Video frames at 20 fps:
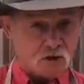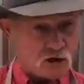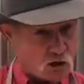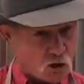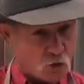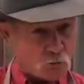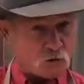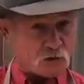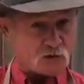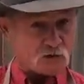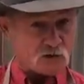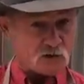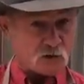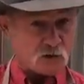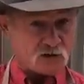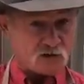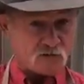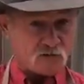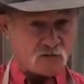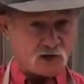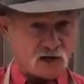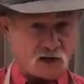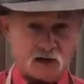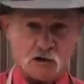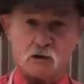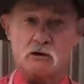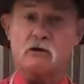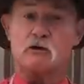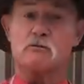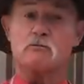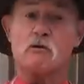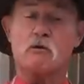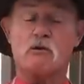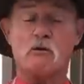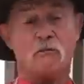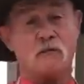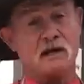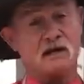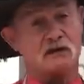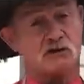Hope you enjoyed the video, because,
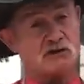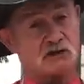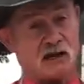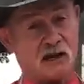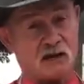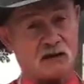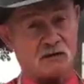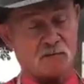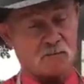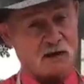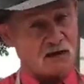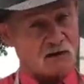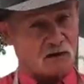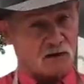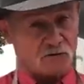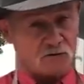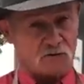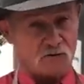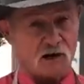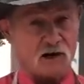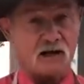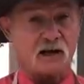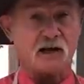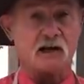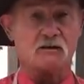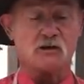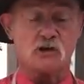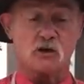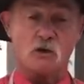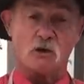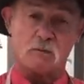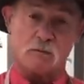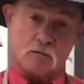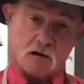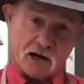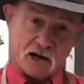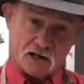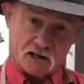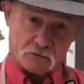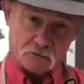boy, me and Shannon, Beagle, and Frank enjoy
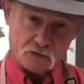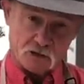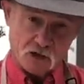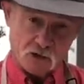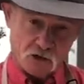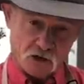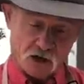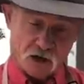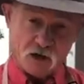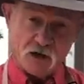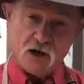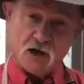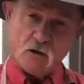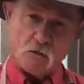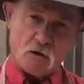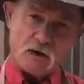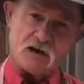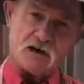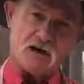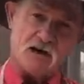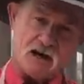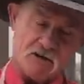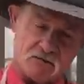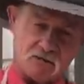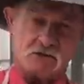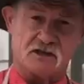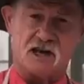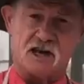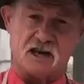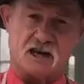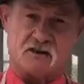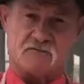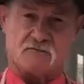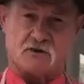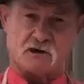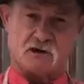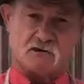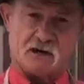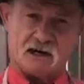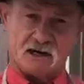bringing them to you. We never take it
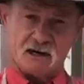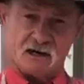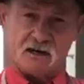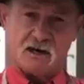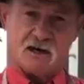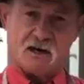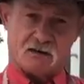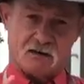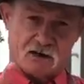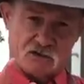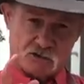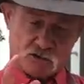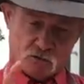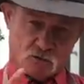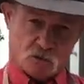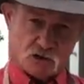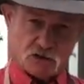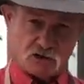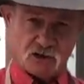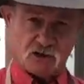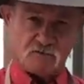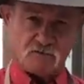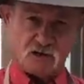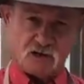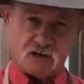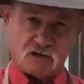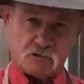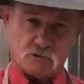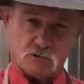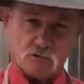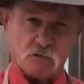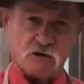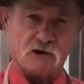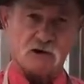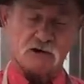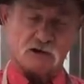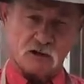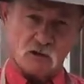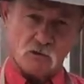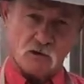for granted that you watch our videos. We
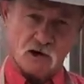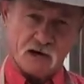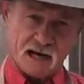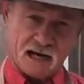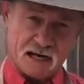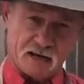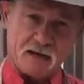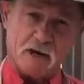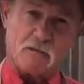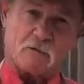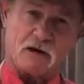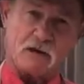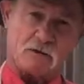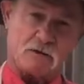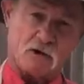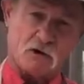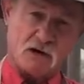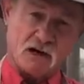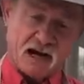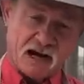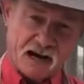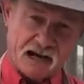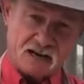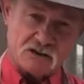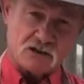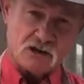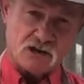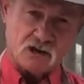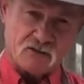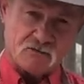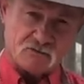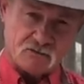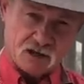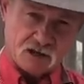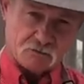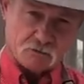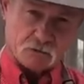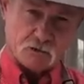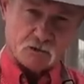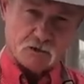are so glad. But I'm going to ask you a
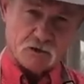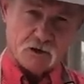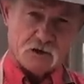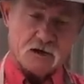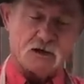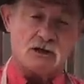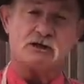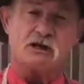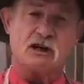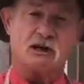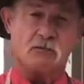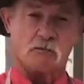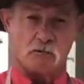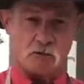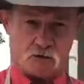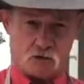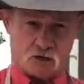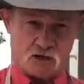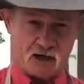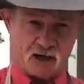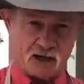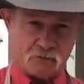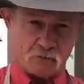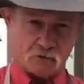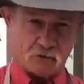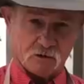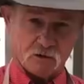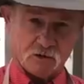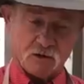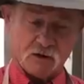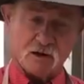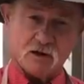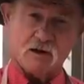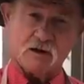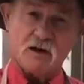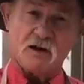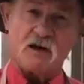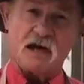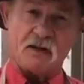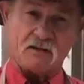favor. Share them with your neighbor,
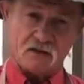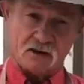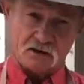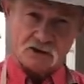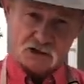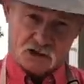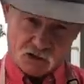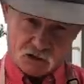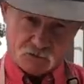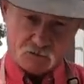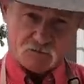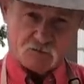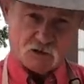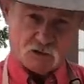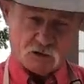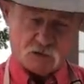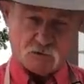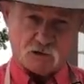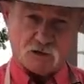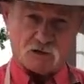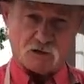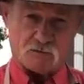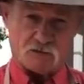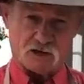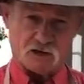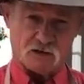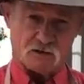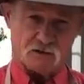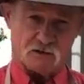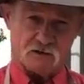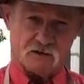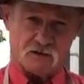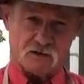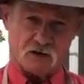and then share the food with him, too.